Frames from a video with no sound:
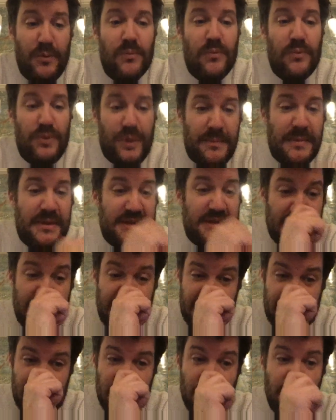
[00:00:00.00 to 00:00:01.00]
the mistake
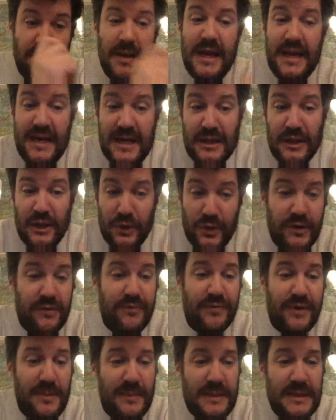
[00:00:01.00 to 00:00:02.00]
that you made and learn
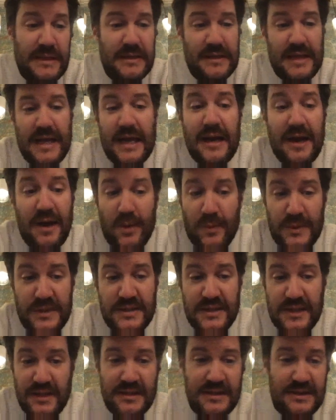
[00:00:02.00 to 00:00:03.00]
from it, that
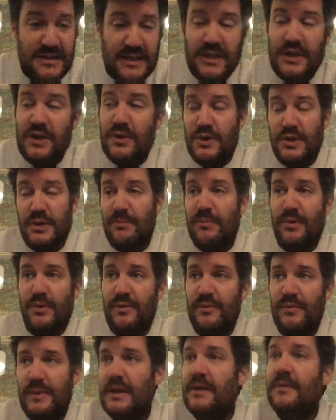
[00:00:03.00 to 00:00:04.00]
always is a huge
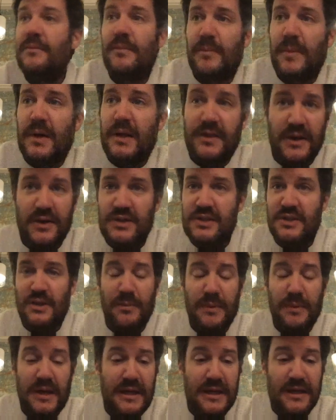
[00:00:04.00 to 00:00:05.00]
improvement. But there's so
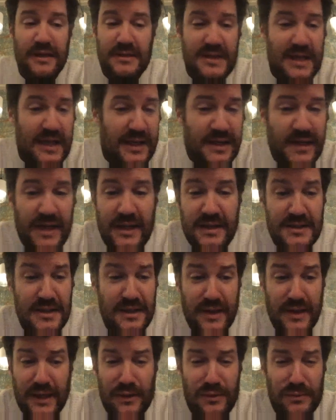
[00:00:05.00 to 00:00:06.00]
many techniques and
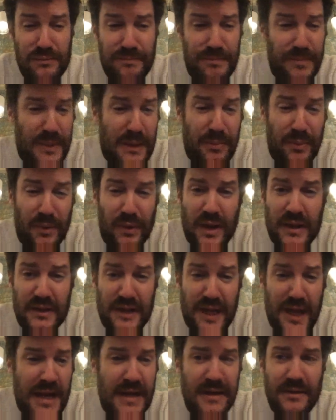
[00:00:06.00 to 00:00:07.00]
like people
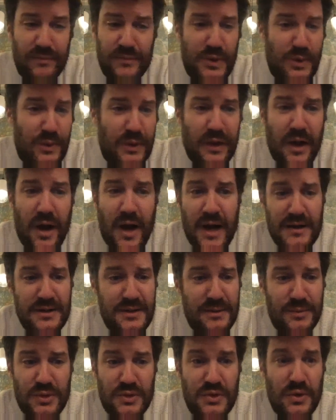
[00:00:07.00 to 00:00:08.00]
online doing
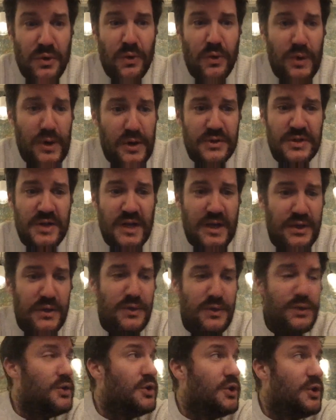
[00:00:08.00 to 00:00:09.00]
awesome tutorials on
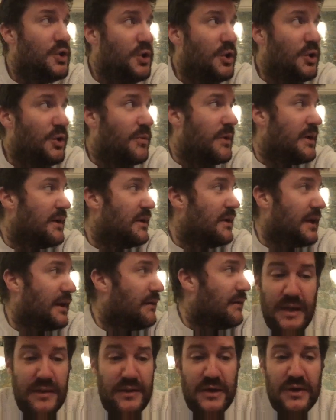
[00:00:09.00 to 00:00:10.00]
YouTube, and like
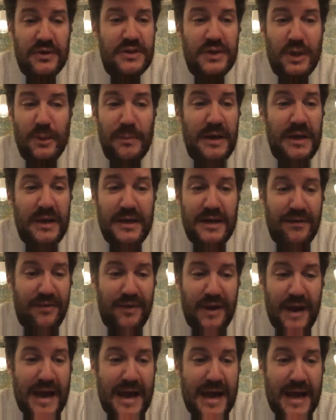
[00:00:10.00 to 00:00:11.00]
there's so many
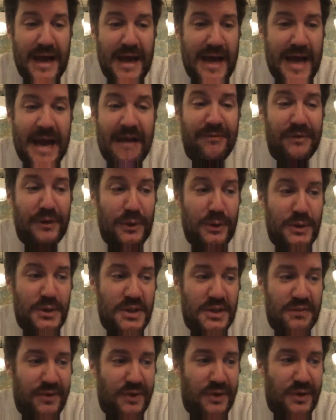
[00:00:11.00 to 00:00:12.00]
different
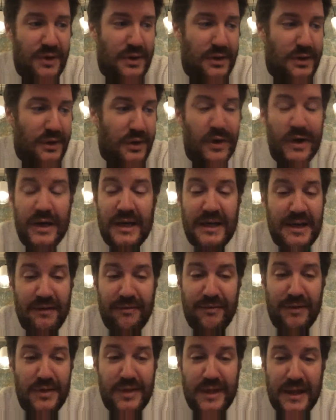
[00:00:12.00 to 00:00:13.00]
avenues for learning
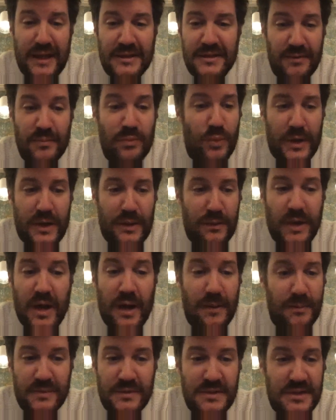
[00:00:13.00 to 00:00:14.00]
different things when it
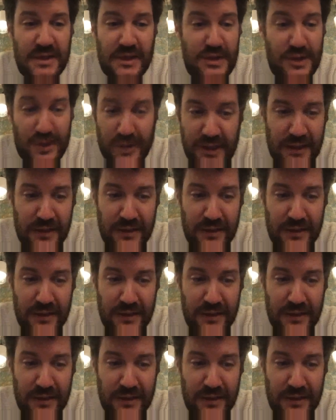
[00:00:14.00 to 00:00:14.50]
comes to cooking